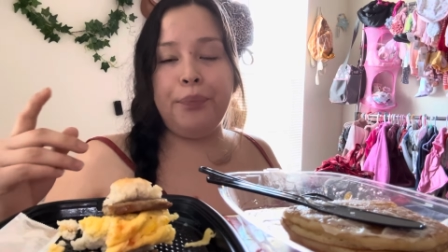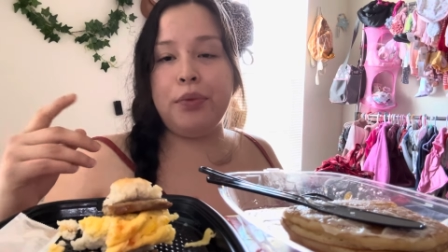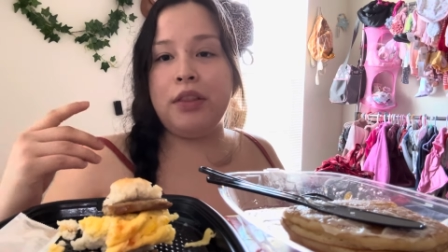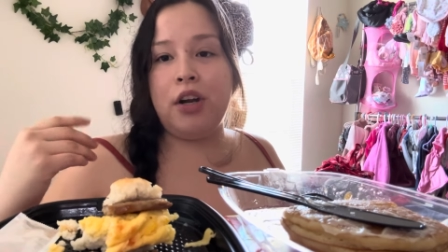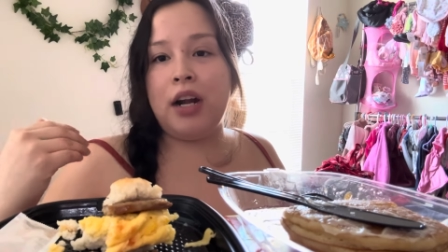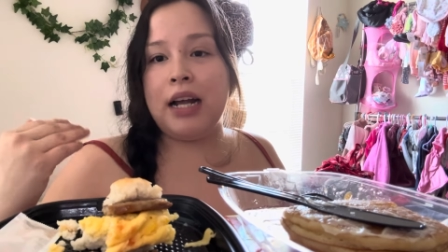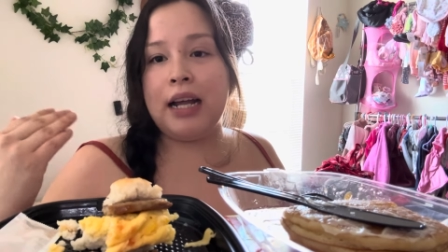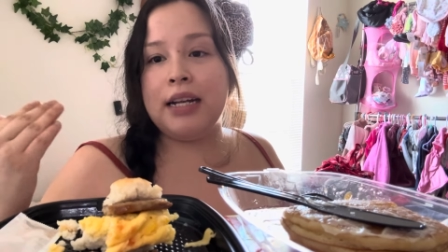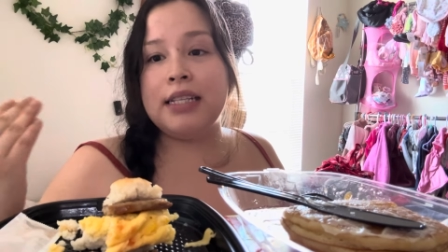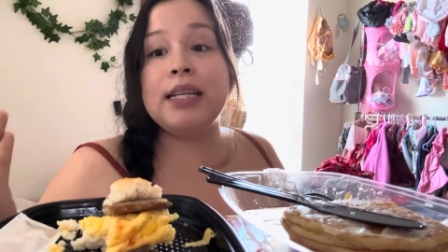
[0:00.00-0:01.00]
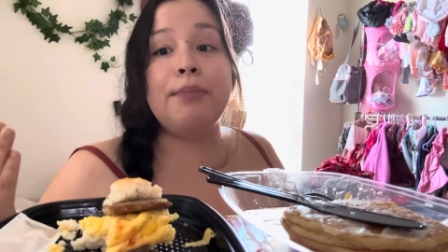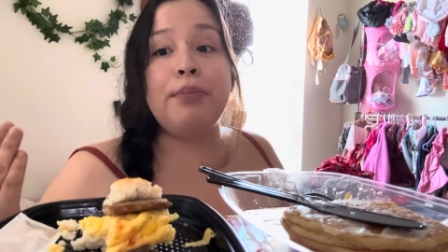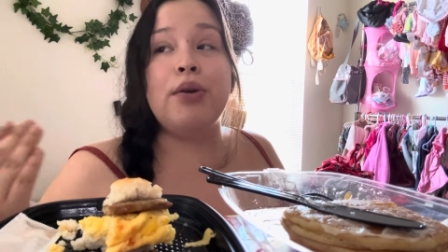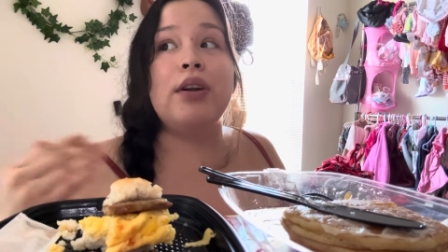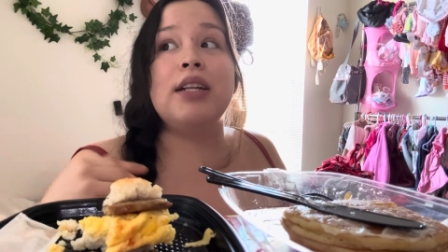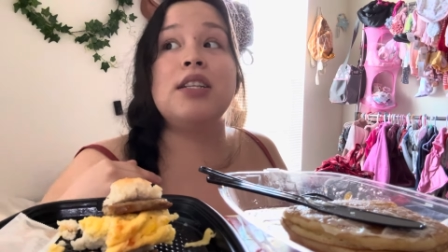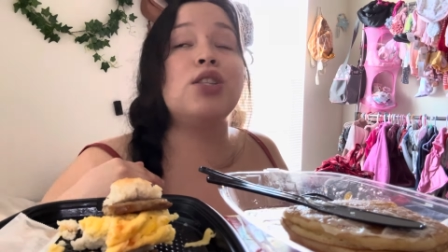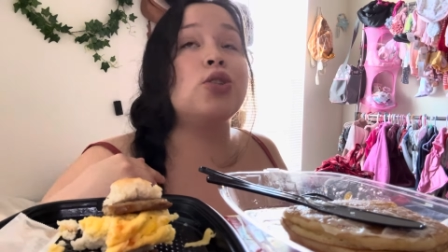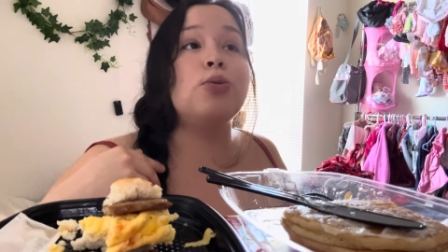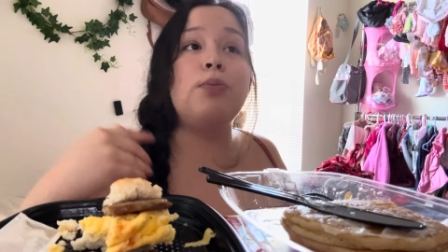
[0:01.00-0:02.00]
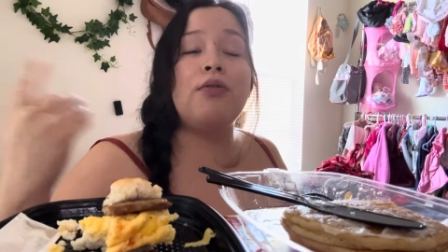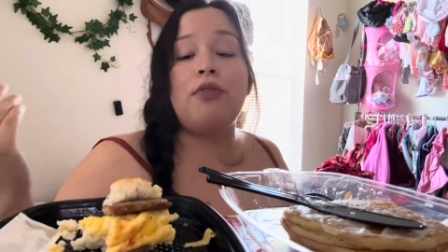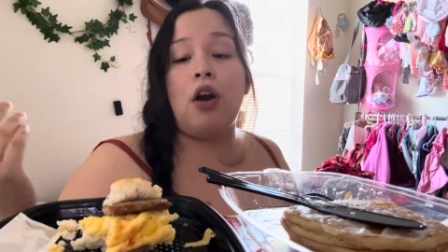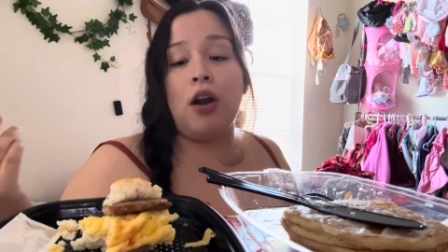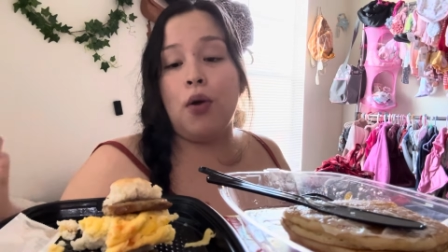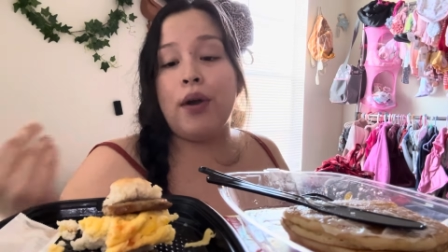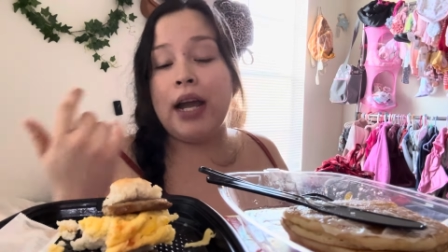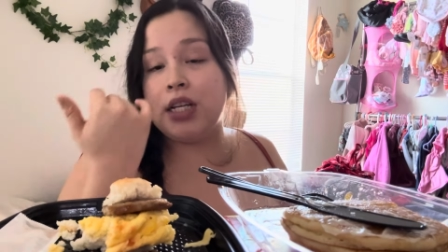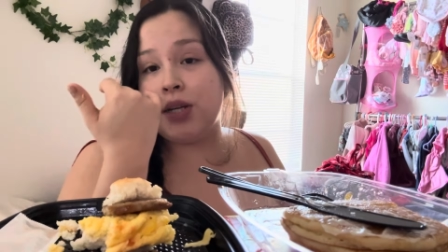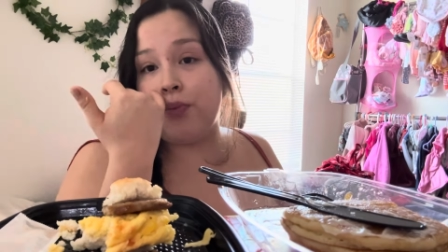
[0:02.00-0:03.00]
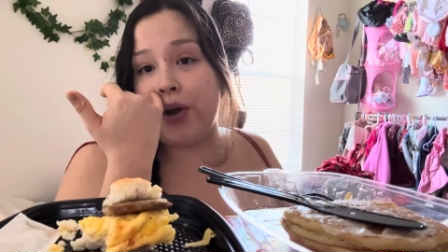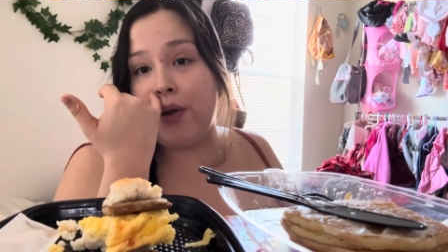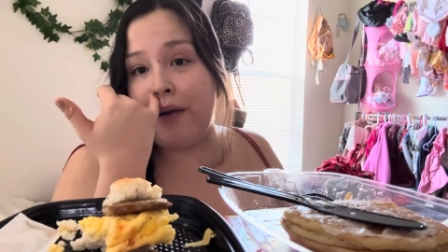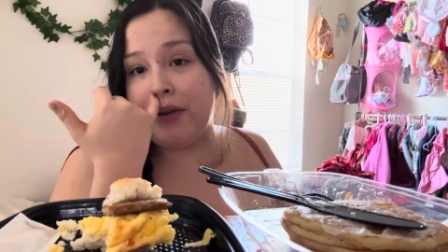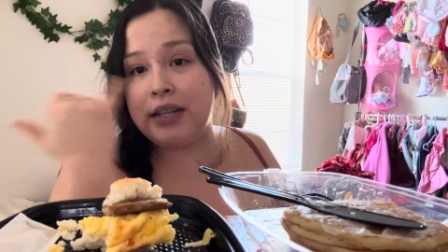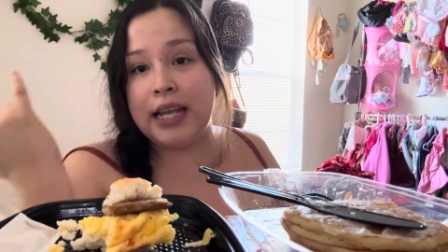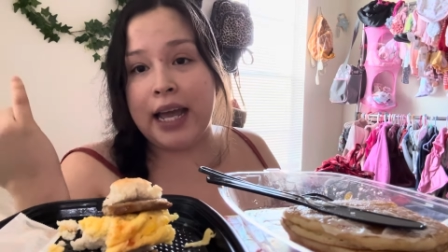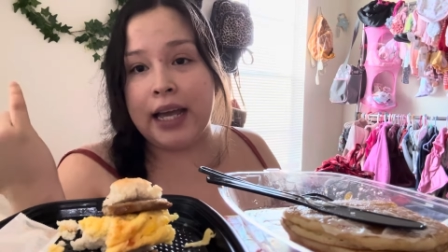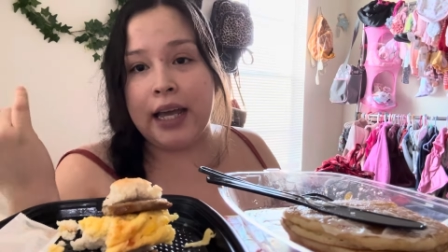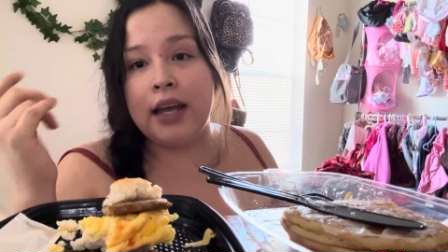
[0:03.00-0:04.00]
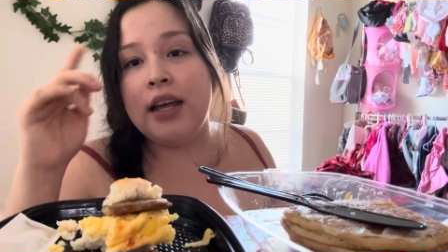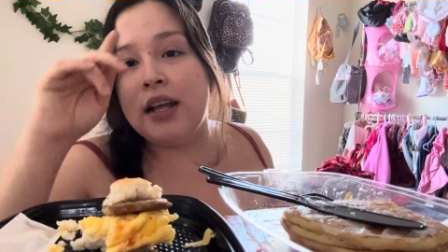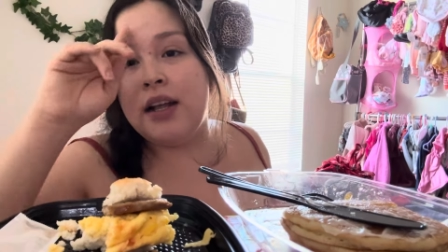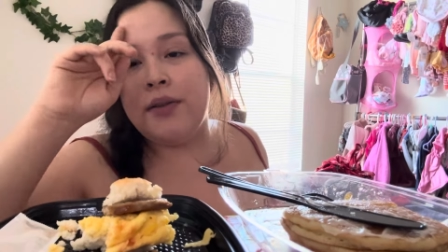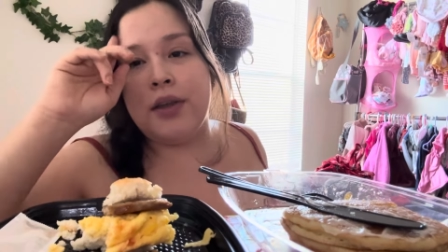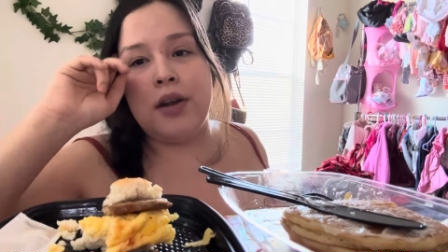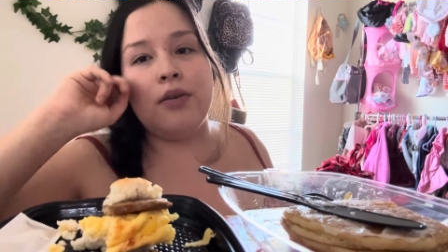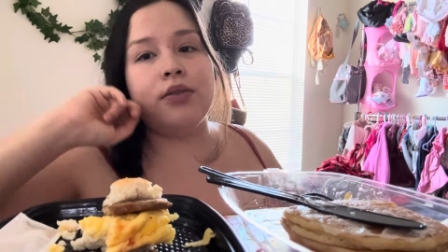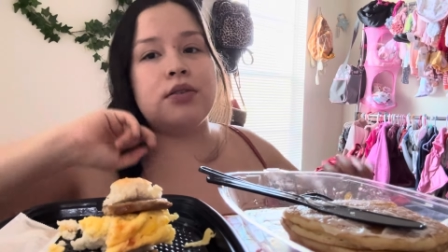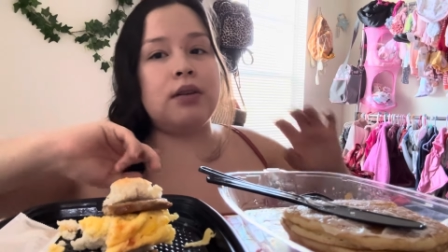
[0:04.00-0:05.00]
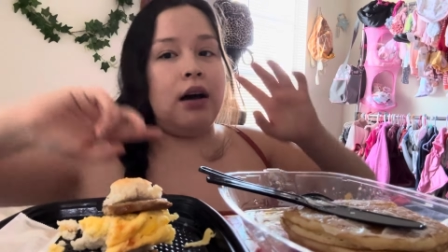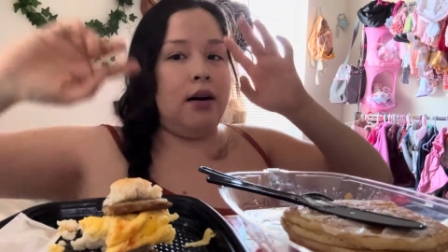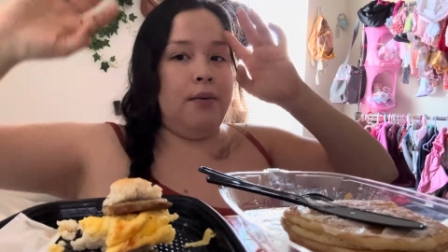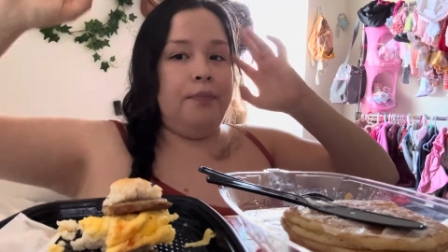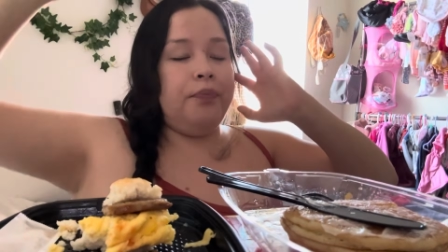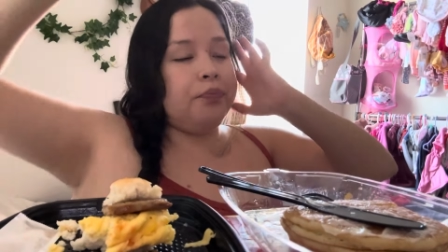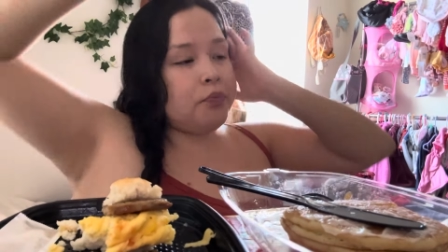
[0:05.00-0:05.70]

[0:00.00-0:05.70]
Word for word: they're not gonna tip you and it's a super far location where you have to take it you know um